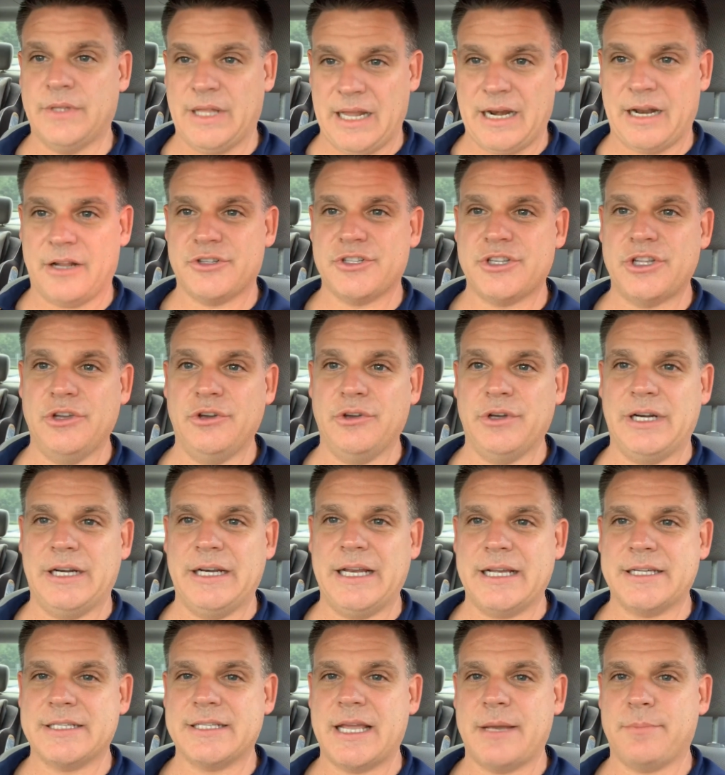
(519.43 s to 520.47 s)
that I'll see you in
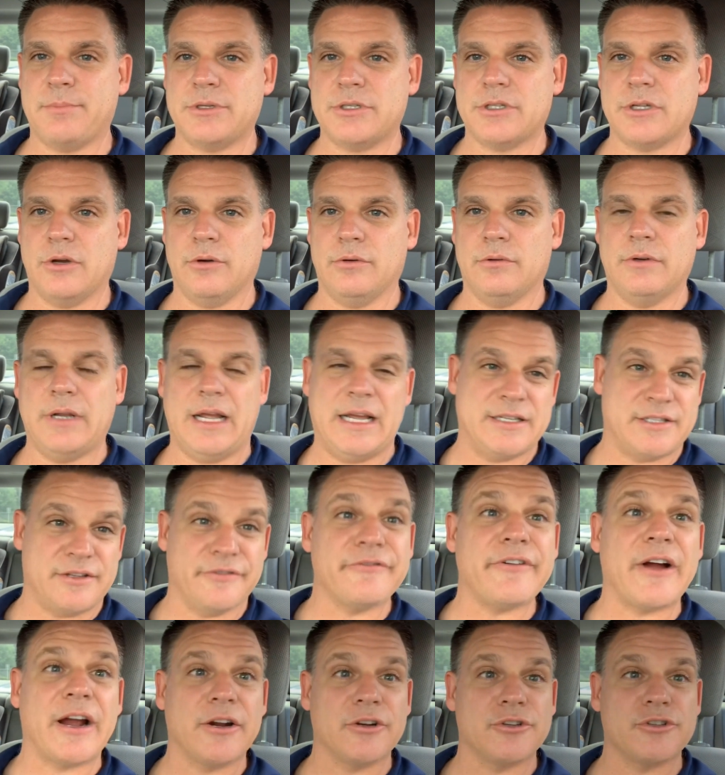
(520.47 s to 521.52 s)
the next episode as
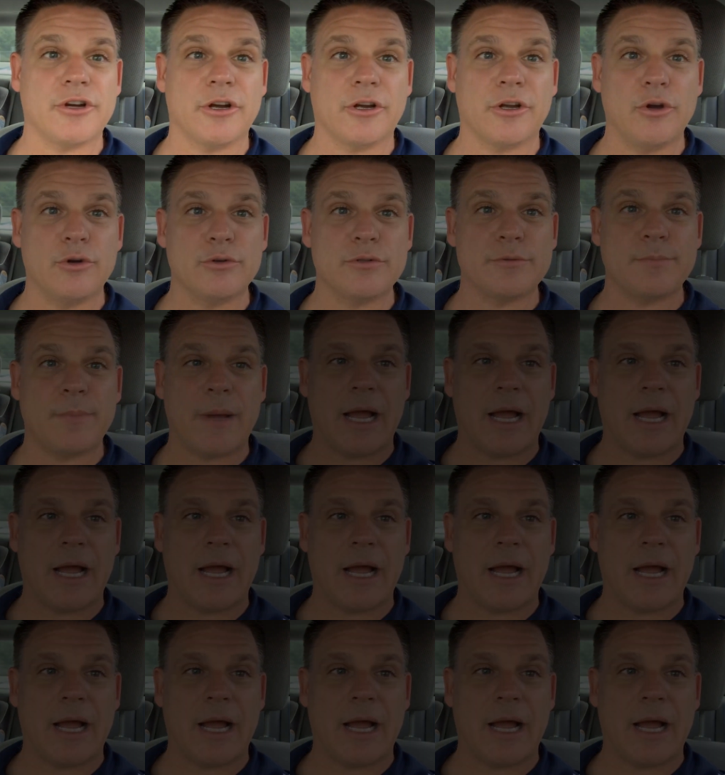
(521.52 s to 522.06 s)
the fire truck goes